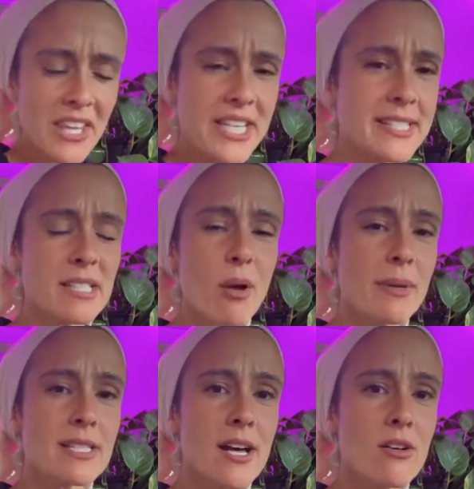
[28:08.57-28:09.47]
these things about
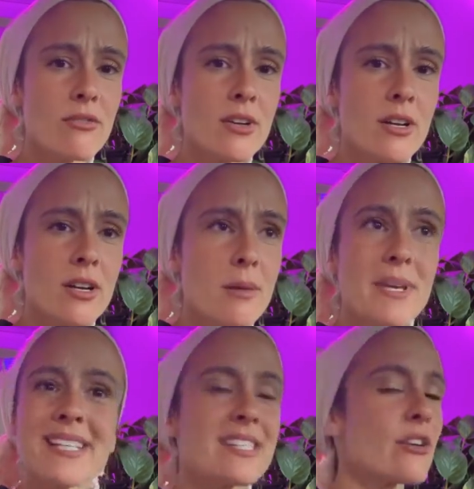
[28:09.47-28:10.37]
myself?
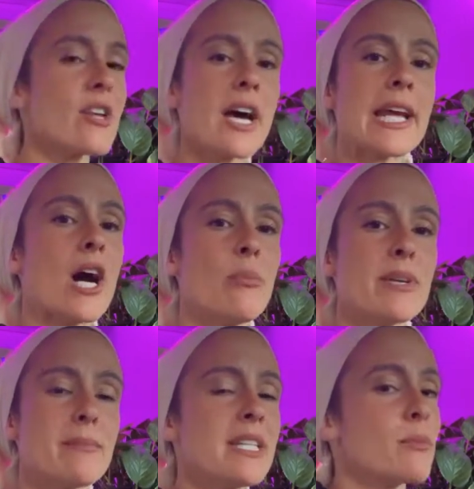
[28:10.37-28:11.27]
because they're not
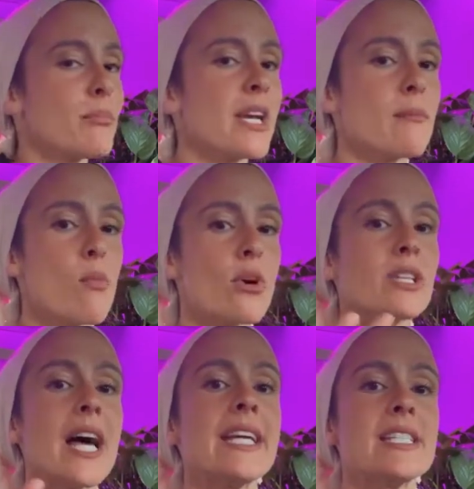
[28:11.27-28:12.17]
helping me to bring more
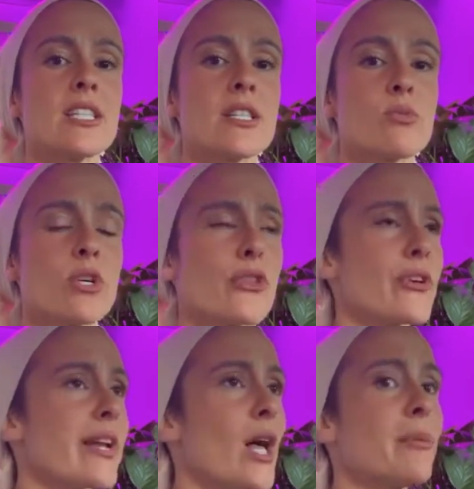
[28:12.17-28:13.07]
light into this world. They're
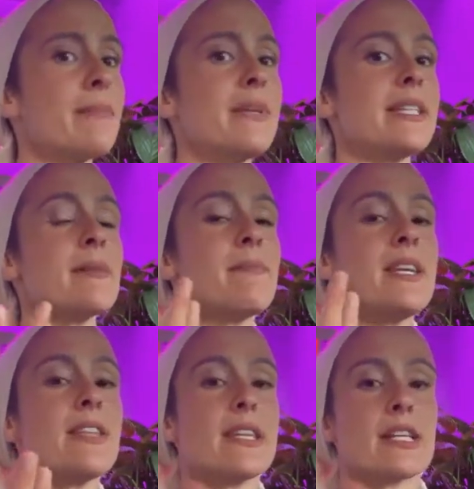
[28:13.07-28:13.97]
not helping me to
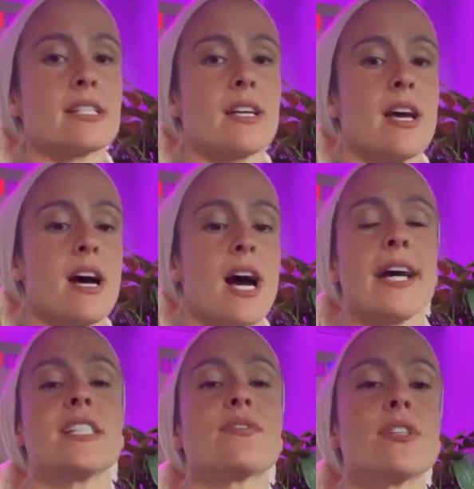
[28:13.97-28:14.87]
be the next
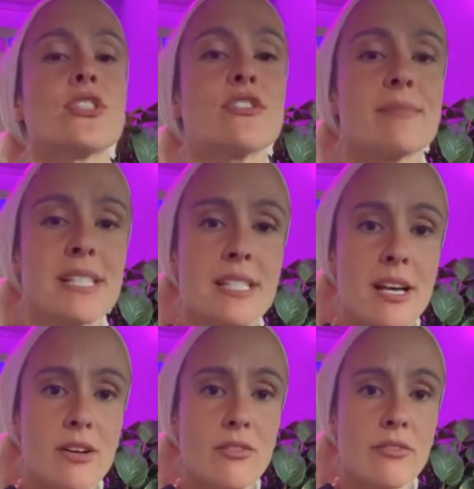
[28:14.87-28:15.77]
highest version of
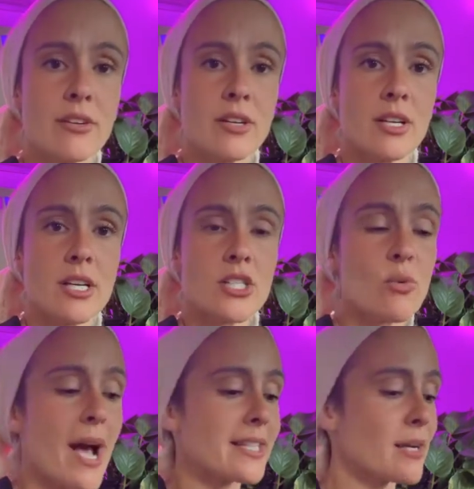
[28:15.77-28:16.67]
myself.
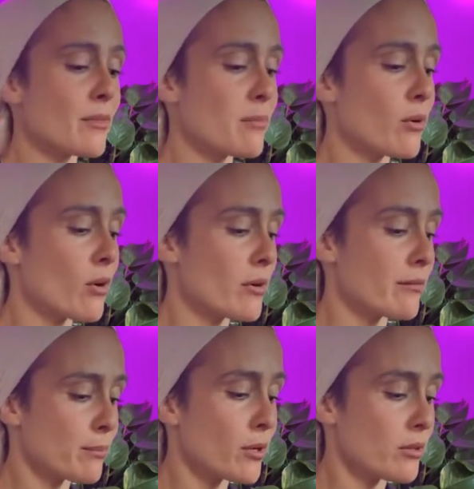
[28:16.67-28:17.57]
So as I'm
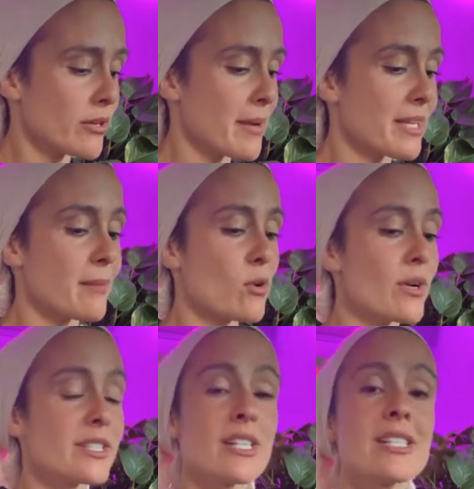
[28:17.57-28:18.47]
reprogramming, I'm
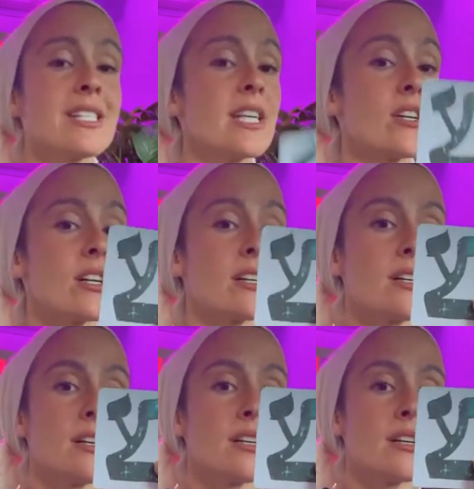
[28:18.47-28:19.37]
going to consider
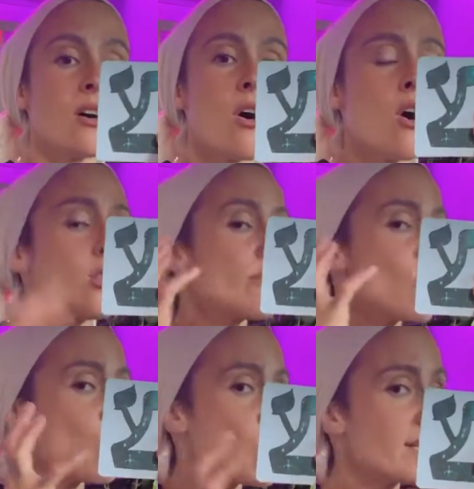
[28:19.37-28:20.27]
all of
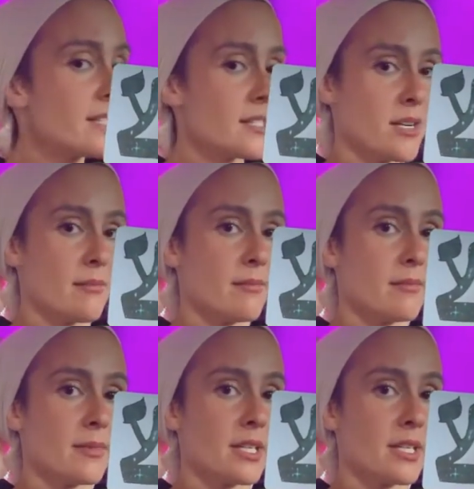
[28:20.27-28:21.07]
the wisdom